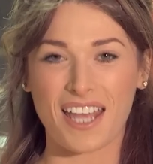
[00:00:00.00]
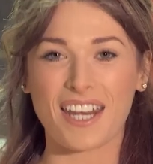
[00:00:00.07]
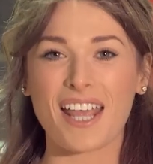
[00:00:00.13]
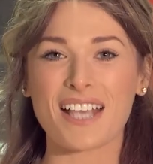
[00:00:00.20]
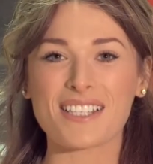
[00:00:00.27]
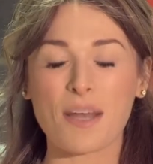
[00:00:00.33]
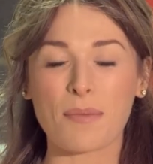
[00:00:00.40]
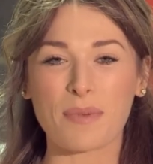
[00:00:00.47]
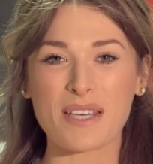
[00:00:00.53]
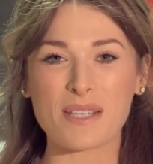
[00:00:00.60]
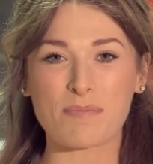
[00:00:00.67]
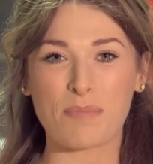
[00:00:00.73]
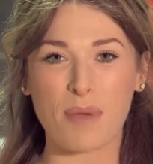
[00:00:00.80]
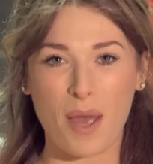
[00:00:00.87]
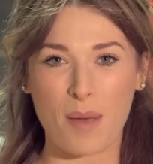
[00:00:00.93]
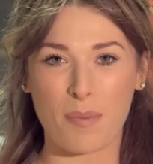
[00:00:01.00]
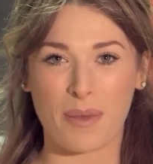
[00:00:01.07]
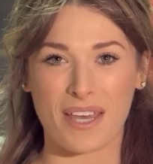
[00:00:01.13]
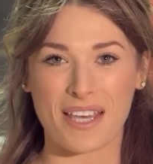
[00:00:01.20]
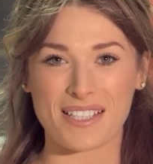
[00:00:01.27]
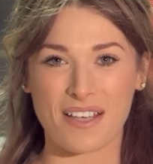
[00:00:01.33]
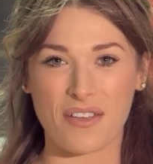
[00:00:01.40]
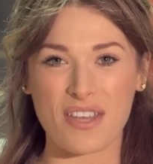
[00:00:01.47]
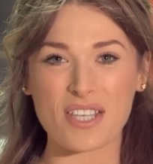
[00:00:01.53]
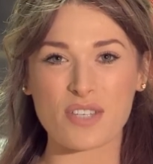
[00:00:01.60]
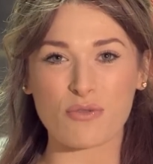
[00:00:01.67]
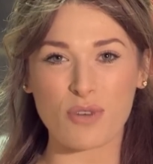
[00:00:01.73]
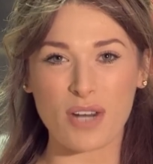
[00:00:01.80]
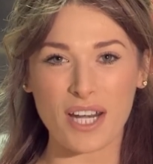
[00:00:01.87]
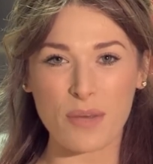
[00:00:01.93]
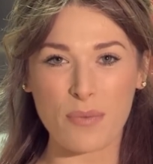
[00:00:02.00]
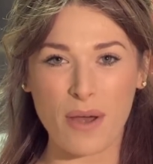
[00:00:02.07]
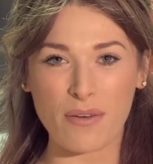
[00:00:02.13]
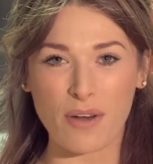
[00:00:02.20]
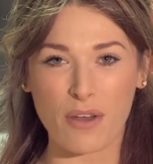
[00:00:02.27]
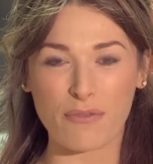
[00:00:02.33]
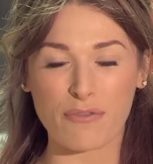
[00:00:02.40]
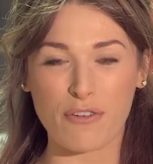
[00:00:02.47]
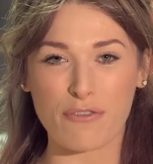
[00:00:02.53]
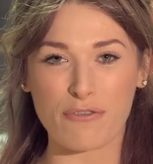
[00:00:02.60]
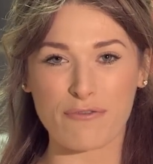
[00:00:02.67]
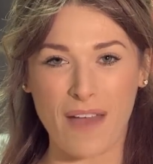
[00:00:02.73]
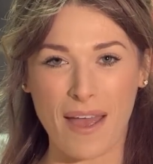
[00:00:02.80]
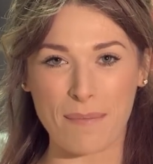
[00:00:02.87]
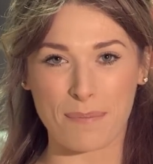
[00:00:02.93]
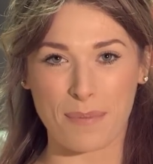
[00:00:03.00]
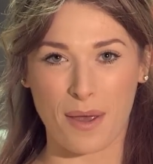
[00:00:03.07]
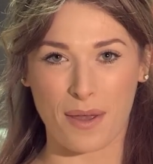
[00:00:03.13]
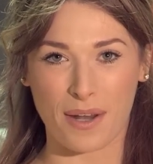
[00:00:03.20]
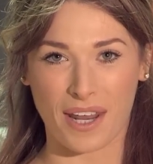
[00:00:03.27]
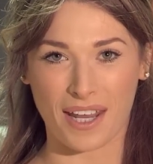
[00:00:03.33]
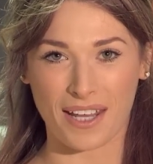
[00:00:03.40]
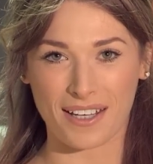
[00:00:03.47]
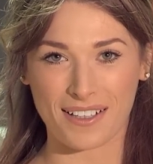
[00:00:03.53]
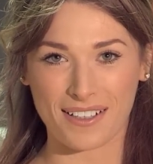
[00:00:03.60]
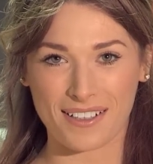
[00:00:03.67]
Next up is burpees. Now these are really well known for fat burning.